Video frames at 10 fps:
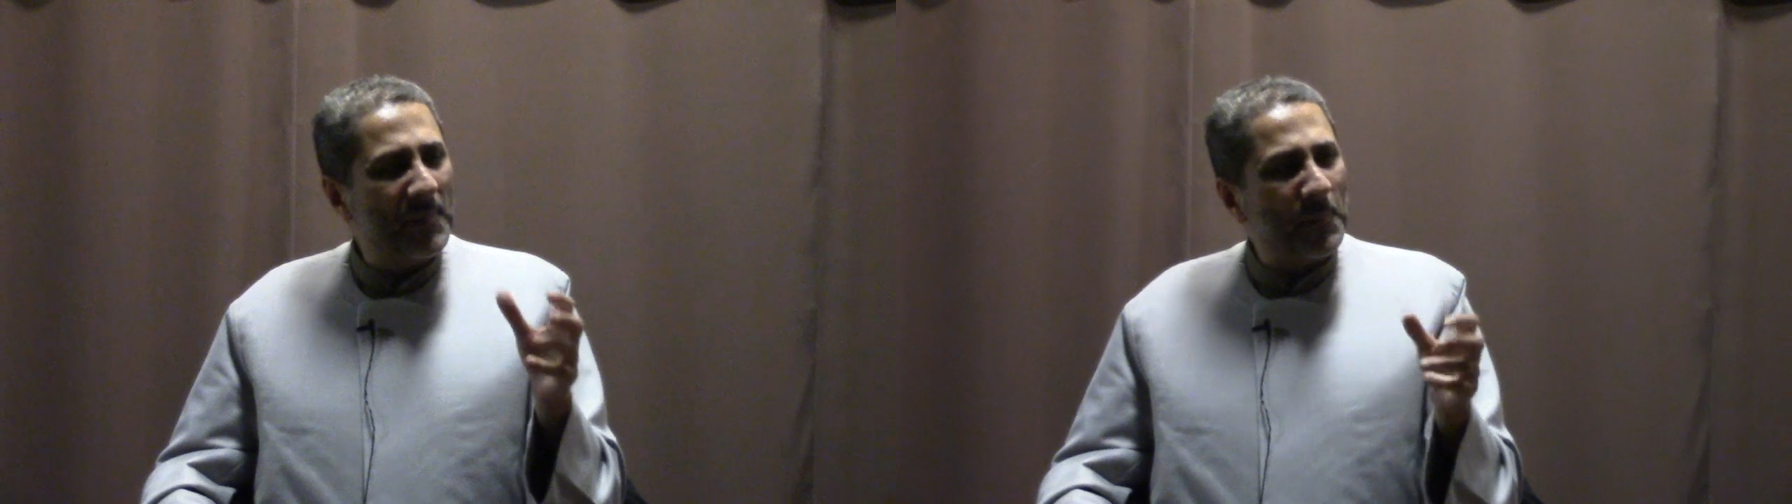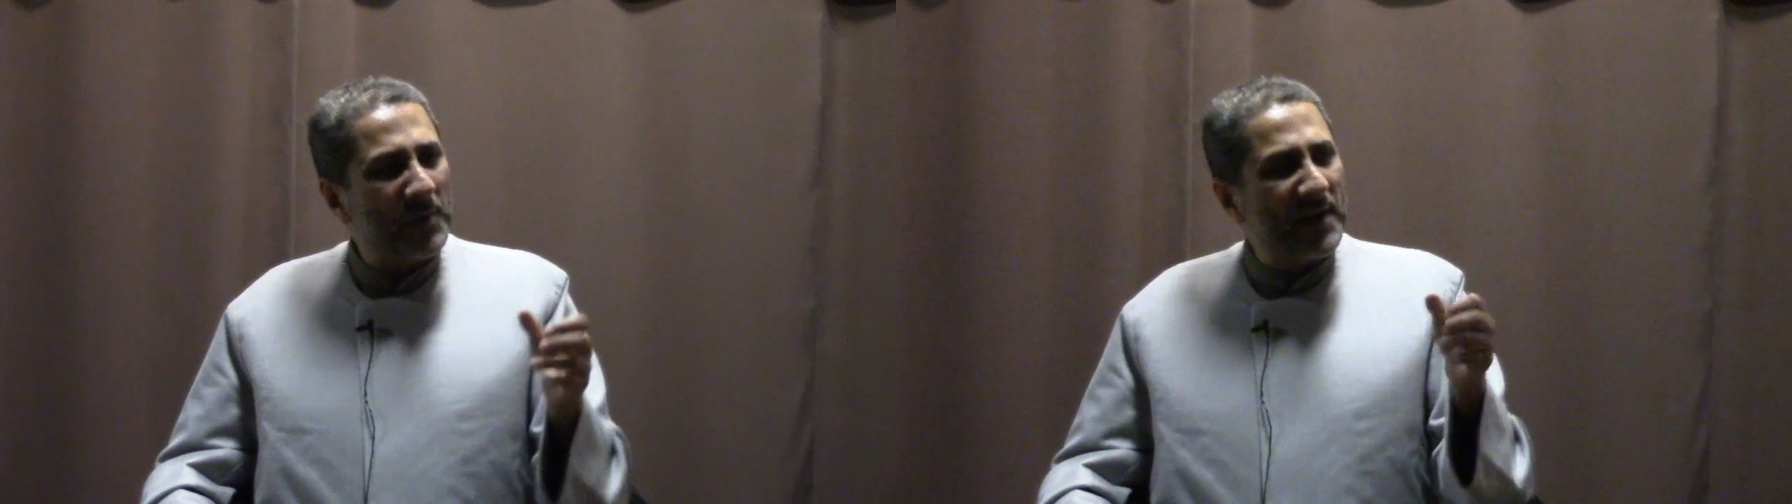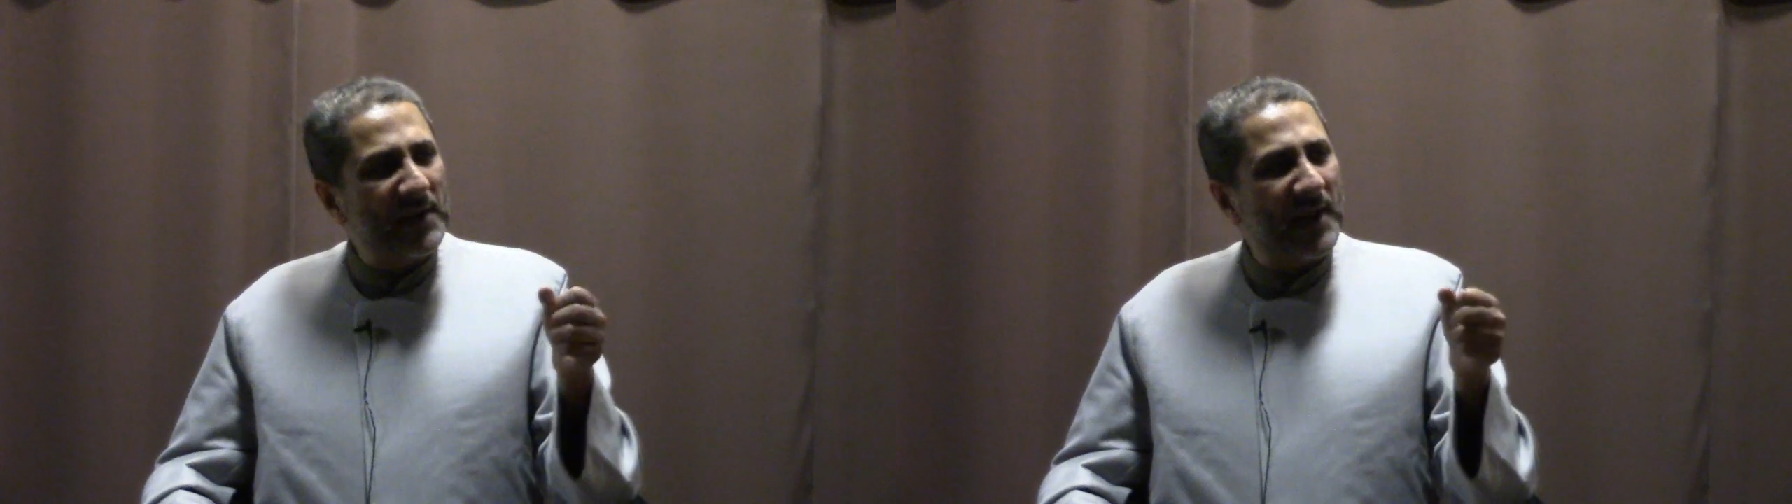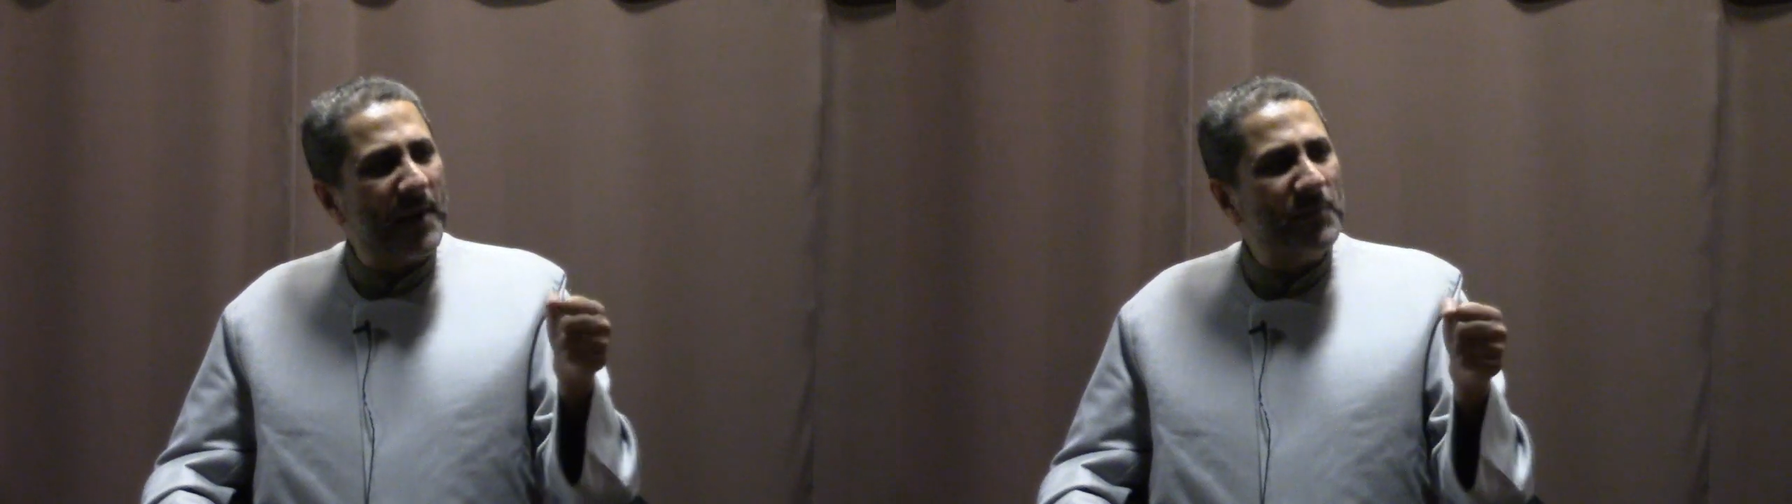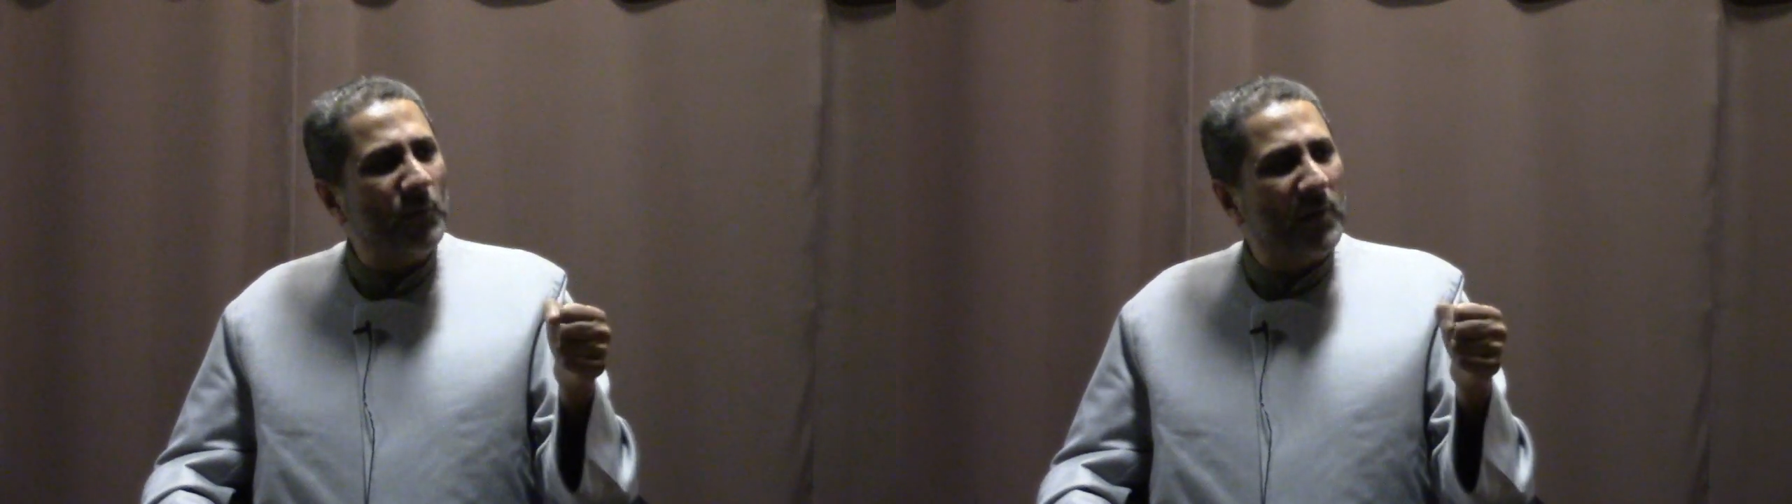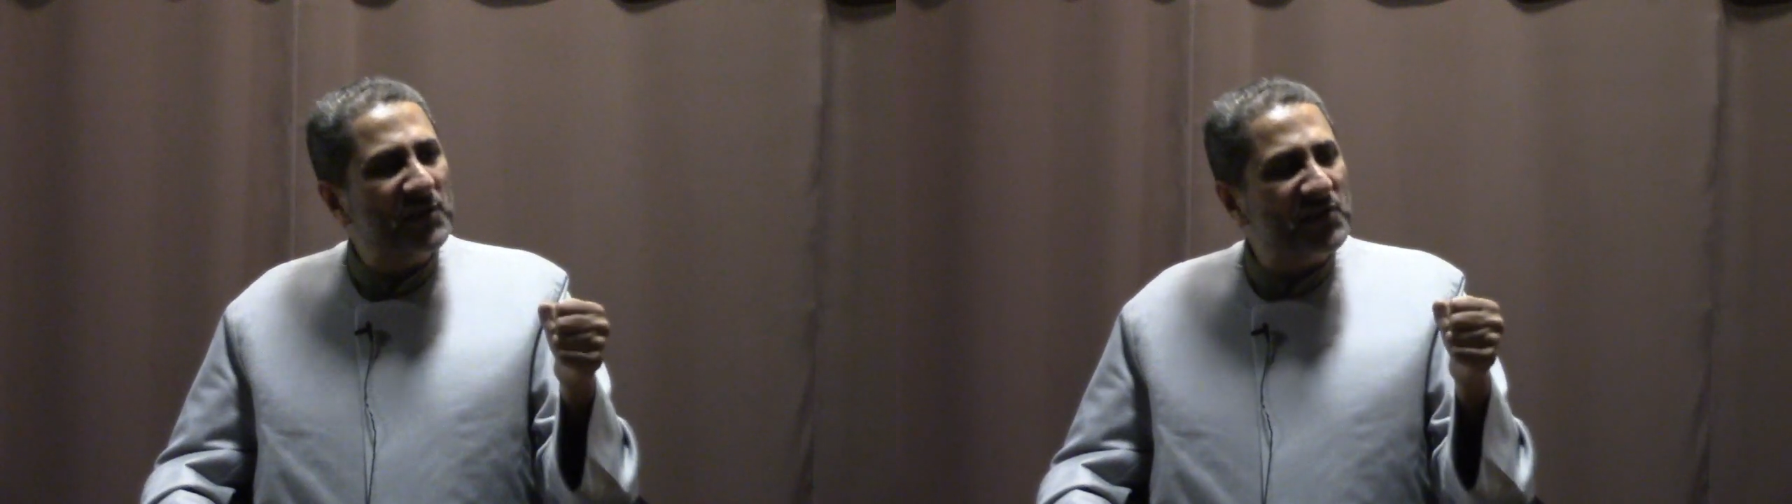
but had kept one